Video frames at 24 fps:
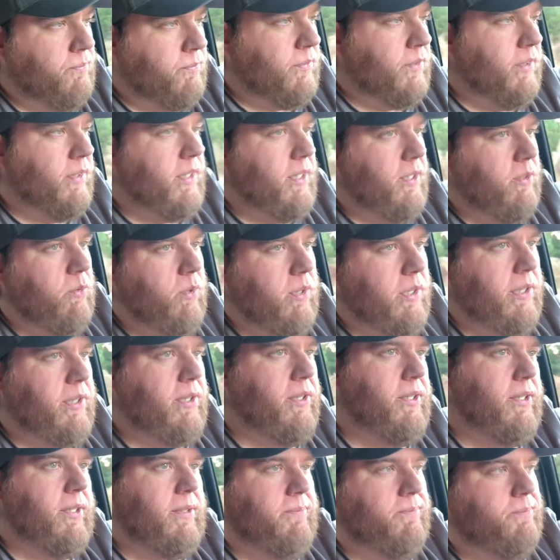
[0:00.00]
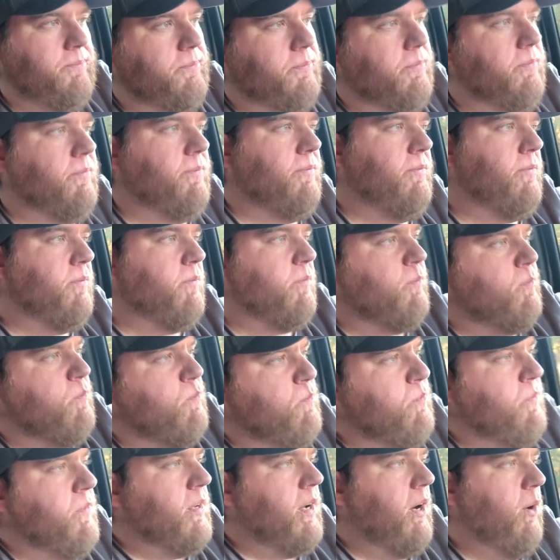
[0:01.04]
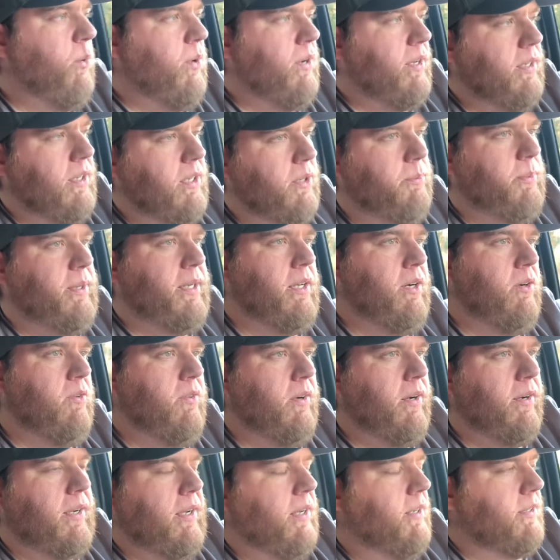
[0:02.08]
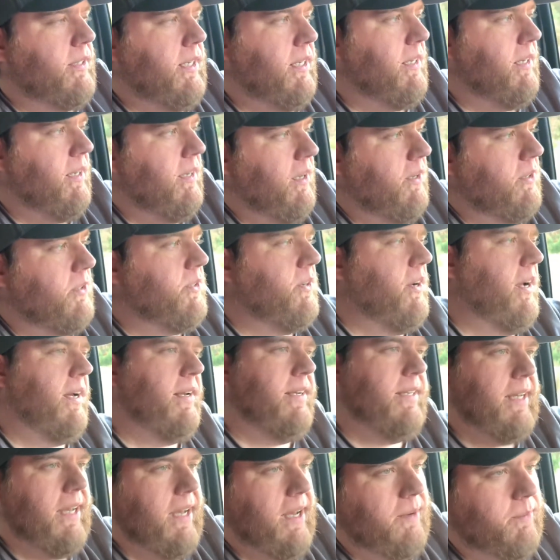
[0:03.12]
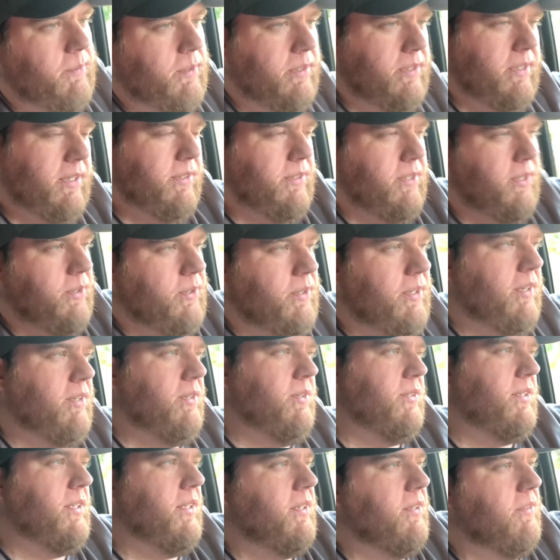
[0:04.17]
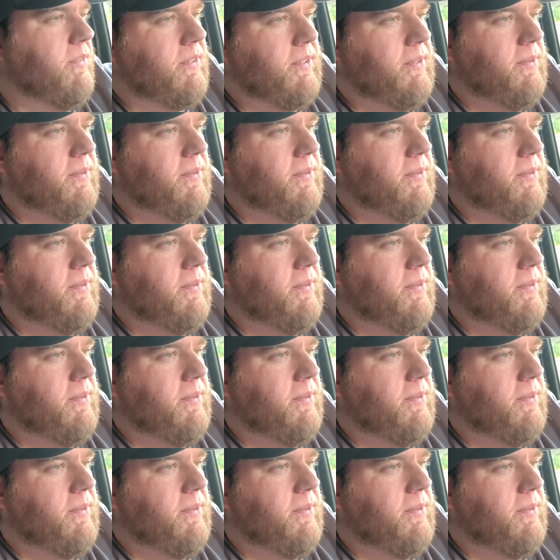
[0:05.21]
it did really good. I went a little bit over it because I lost track of time because I was doing other stuff.